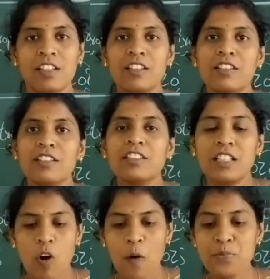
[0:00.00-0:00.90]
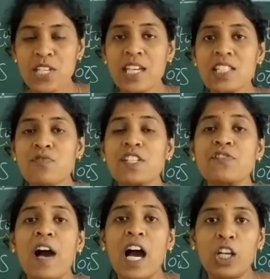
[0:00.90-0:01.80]
the objects which
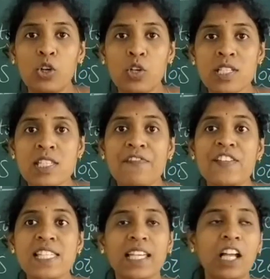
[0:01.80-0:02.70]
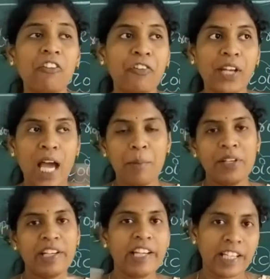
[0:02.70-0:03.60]
follows physical
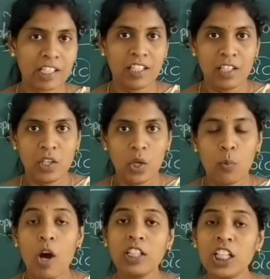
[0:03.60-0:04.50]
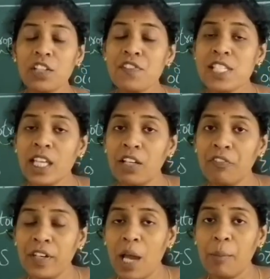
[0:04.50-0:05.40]
phenomenon. What are the physical
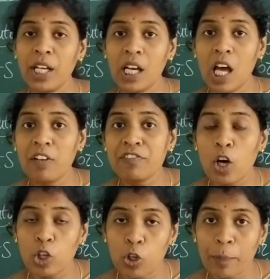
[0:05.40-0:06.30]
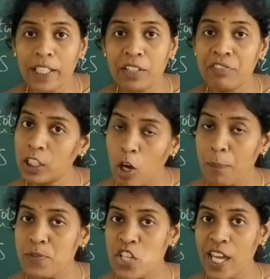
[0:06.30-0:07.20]
phenomena are followed by different
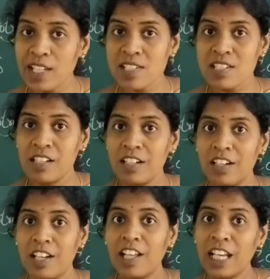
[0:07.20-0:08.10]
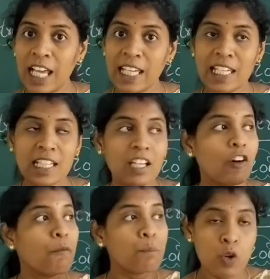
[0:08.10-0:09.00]
objects, like
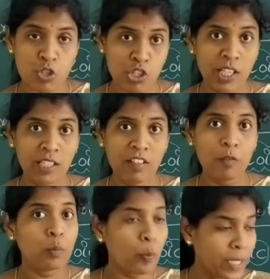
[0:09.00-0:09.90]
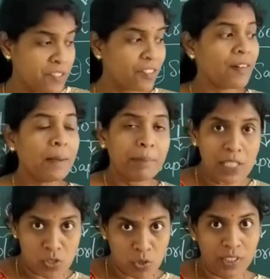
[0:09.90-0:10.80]
motion, movement from one
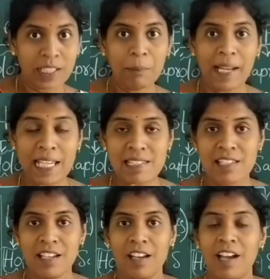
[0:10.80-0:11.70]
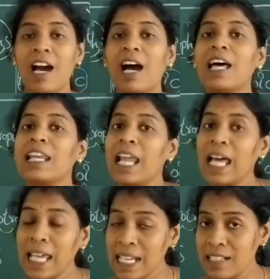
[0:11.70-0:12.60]
place to another place, or
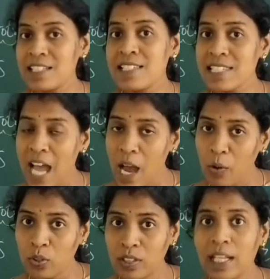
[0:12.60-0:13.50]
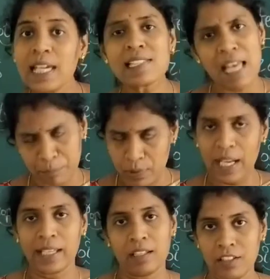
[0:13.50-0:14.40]
light, sound, example
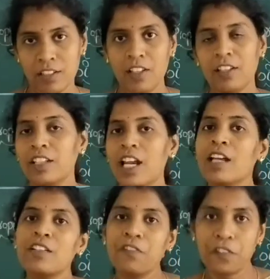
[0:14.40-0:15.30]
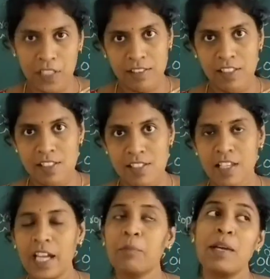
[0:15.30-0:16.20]
like. There are different things,
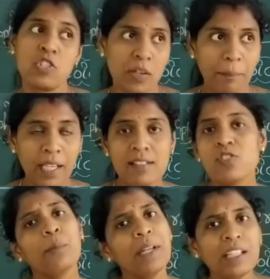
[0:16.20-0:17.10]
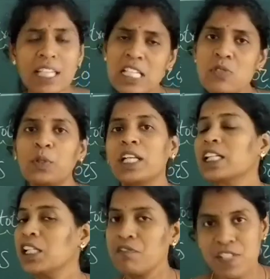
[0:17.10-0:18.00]
and measurement, so many things we learn
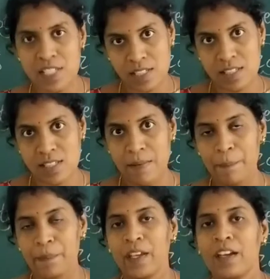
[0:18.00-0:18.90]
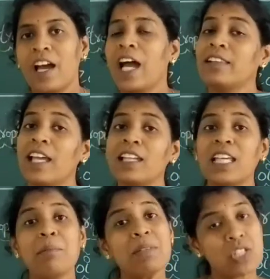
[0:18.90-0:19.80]
in physics. And then
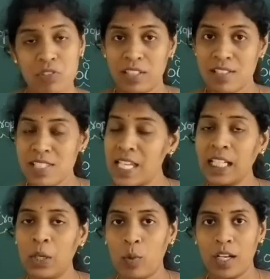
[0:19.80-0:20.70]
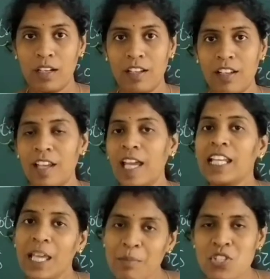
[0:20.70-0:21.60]
chemistry, second one. In
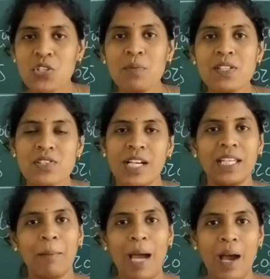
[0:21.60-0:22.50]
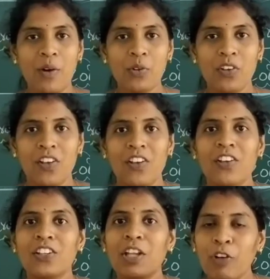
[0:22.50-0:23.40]
chemistry we study about
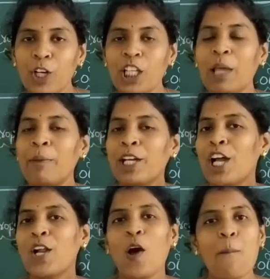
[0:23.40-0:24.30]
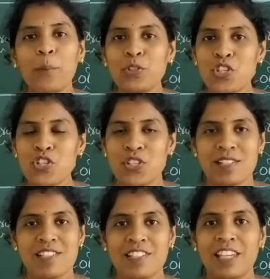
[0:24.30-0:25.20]
different chemical
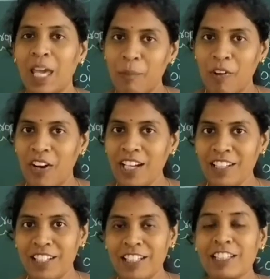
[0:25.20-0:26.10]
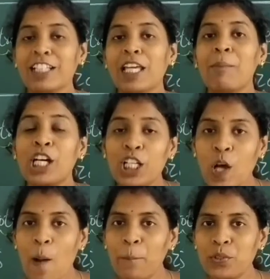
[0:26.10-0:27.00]
compositions. Am I right? The chemical
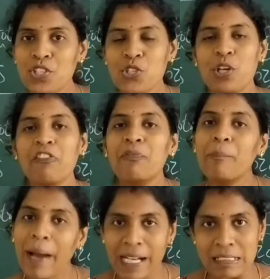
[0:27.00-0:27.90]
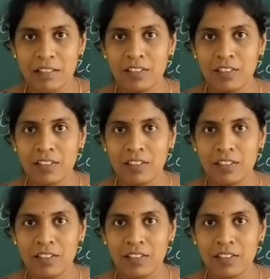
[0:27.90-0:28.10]
composition of matter.